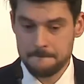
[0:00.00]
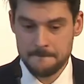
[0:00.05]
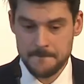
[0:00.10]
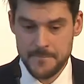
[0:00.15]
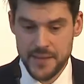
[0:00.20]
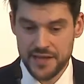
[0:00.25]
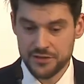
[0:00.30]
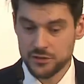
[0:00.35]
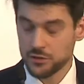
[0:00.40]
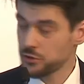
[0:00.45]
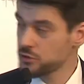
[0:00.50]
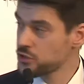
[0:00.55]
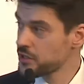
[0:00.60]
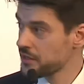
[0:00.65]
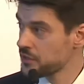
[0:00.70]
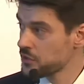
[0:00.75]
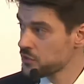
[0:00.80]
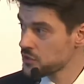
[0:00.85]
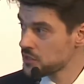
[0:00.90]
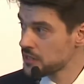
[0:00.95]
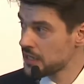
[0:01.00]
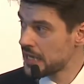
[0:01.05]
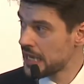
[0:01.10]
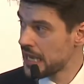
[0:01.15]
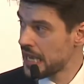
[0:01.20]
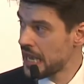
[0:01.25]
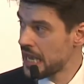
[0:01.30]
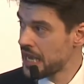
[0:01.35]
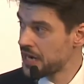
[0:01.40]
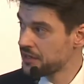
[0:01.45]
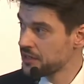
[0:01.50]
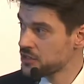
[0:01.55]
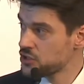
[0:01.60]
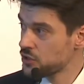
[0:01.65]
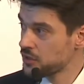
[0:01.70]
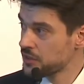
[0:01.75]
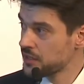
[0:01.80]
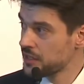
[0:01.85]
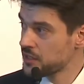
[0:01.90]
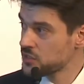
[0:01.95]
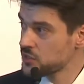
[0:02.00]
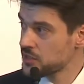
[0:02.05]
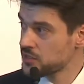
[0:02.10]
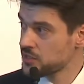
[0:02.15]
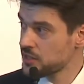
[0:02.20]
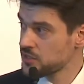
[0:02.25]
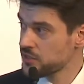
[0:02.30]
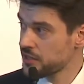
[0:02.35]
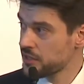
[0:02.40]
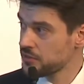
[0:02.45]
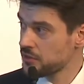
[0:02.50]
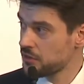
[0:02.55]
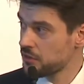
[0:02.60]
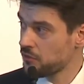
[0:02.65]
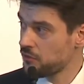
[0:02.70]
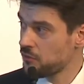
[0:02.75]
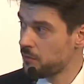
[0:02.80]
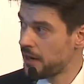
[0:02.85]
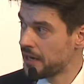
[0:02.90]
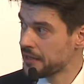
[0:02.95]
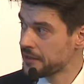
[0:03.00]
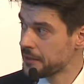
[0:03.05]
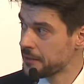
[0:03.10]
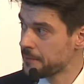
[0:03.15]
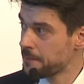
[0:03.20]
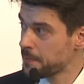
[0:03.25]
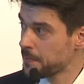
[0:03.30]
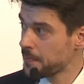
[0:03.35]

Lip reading: heterogeneous region is the center of Mali,